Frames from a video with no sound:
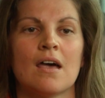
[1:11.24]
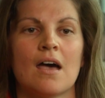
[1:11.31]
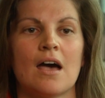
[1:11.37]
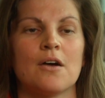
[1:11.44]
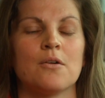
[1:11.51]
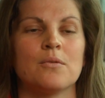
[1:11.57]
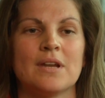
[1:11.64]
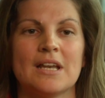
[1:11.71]

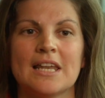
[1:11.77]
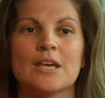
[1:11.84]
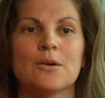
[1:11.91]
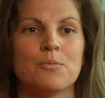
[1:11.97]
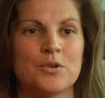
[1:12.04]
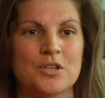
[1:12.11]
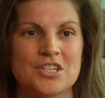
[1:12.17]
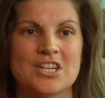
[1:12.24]
I really
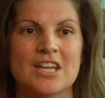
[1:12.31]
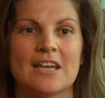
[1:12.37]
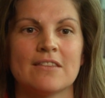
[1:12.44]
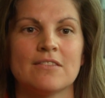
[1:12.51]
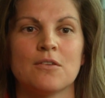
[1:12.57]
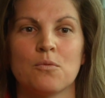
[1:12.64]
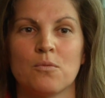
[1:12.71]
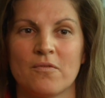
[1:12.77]

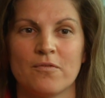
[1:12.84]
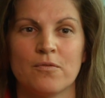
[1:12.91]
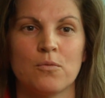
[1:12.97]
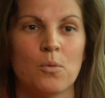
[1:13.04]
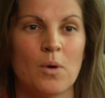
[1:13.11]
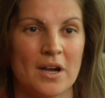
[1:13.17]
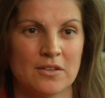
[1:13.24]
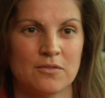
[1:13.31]
appreciate the
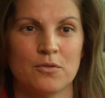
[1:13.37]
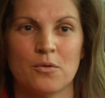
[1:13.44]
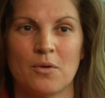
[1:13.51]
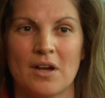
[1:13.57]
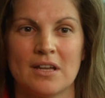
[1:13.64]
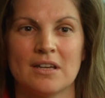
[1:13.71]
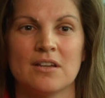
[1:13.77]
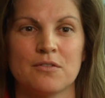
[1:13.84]
wide
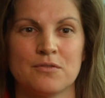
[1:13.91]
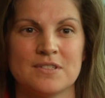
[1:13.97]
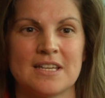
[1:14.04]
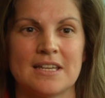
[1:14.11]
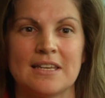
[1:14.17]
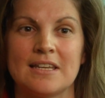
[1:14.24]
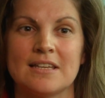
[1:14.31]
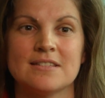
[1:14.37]
variety of
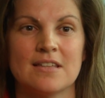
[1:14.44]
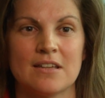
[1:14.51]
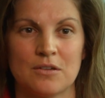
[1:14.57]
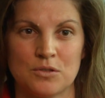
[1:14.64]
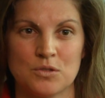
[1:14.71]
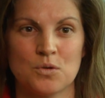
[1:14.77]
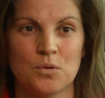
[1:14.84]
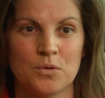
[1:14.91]
techniques that
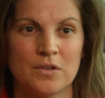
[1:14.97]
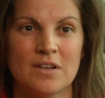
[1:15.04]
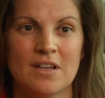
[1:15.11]
are taught